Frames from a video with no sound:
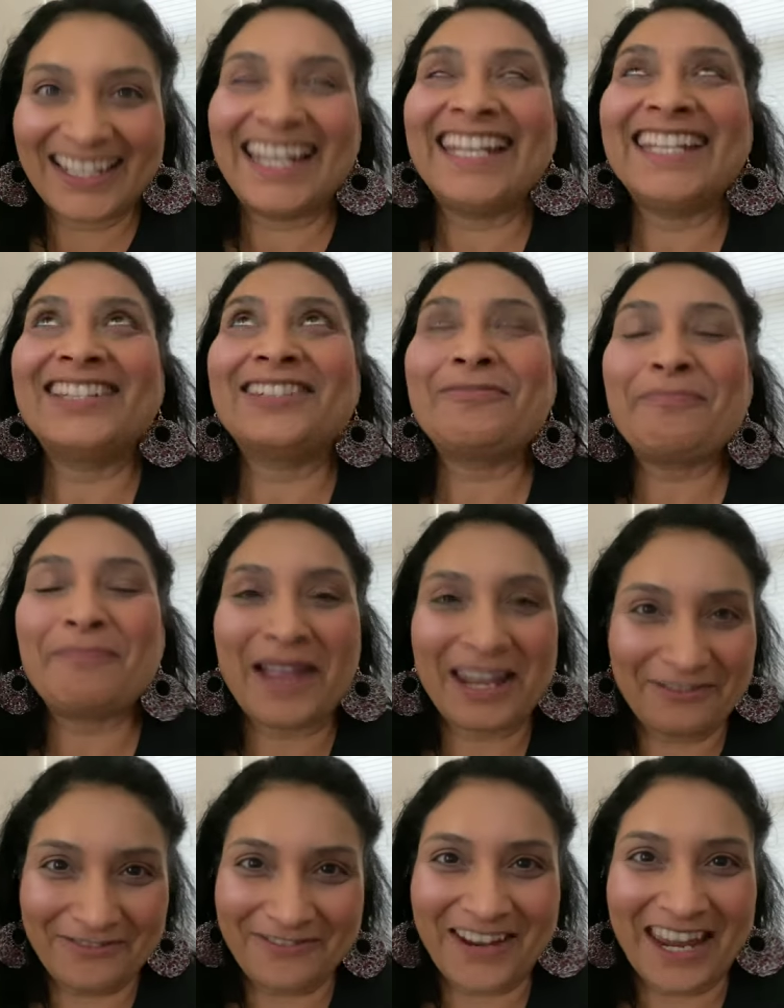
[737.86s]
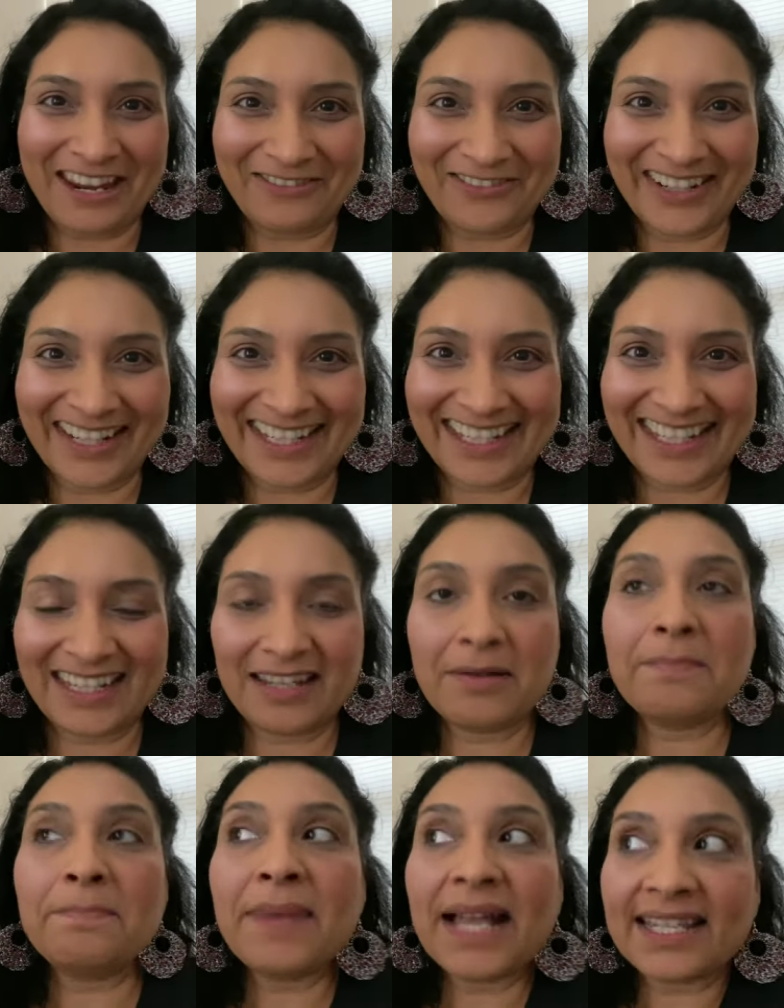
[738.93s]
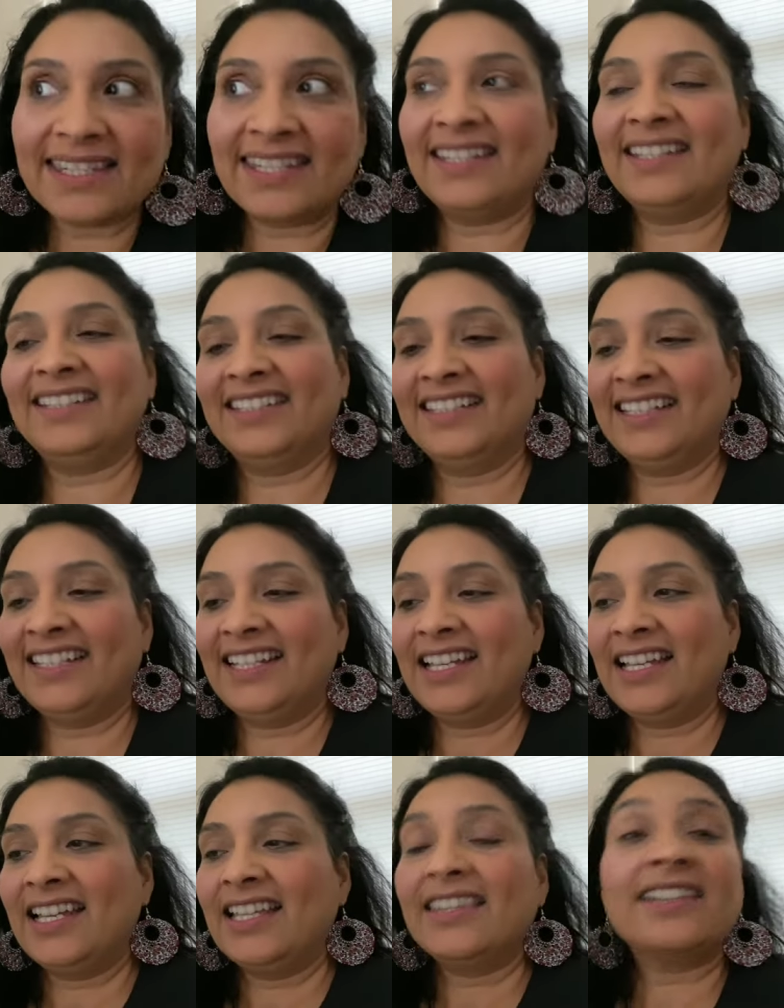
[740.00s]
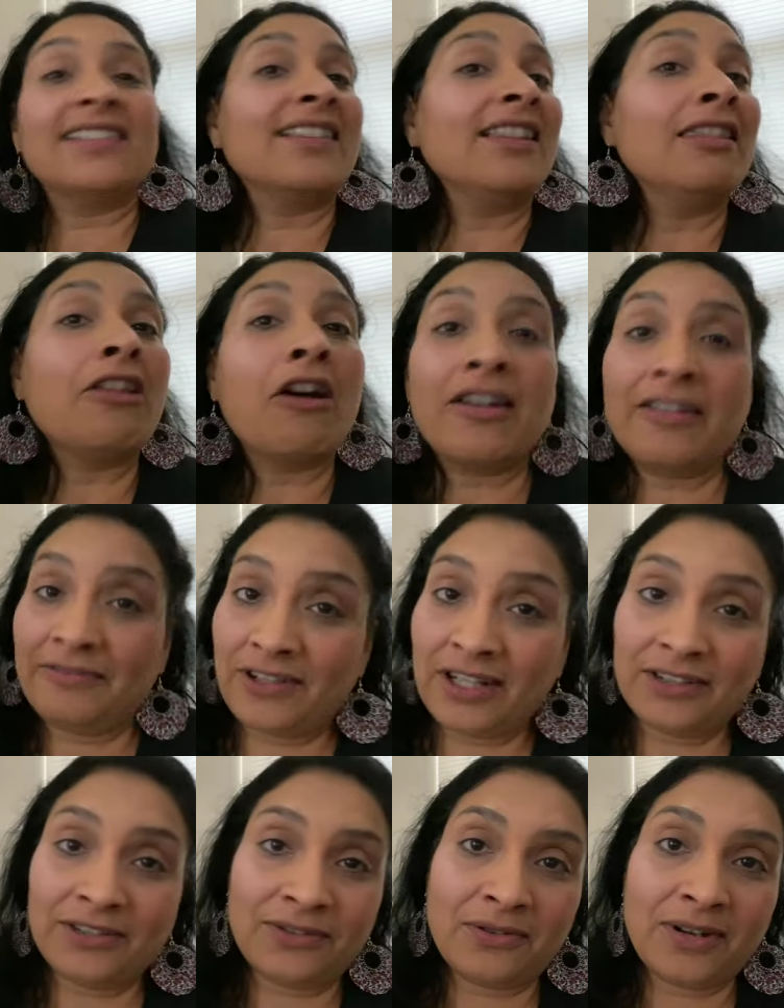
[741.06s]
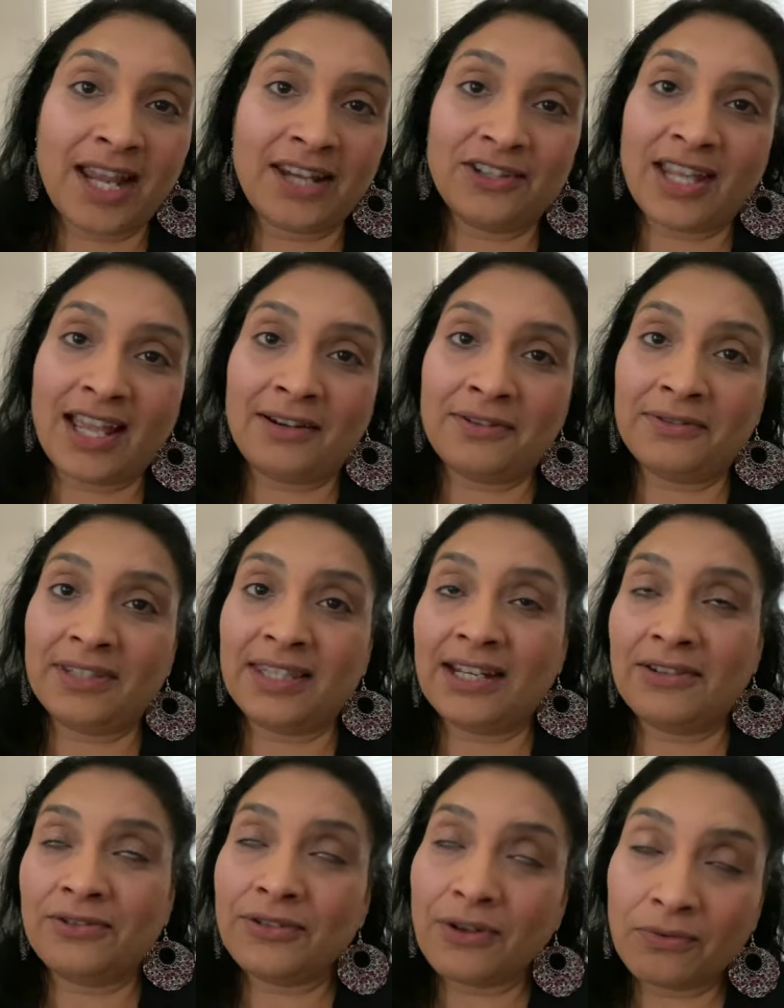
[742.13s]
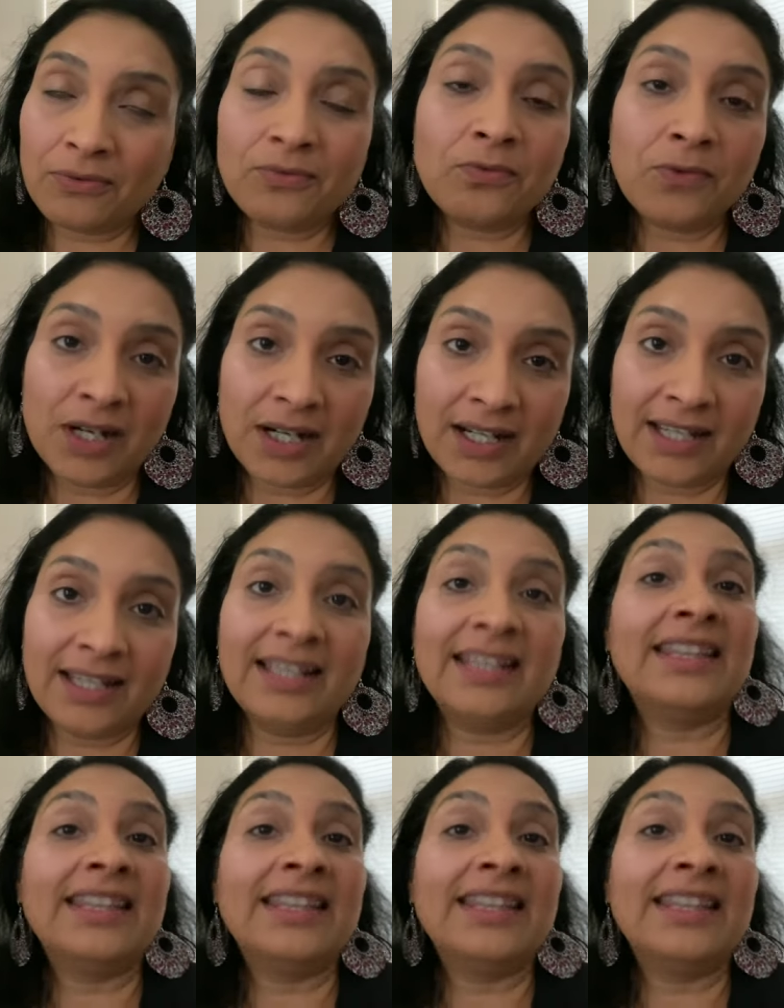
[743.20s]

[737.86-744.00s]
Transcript: It's my favorite. But there's a lot of drugstore eyeshadows that don't work.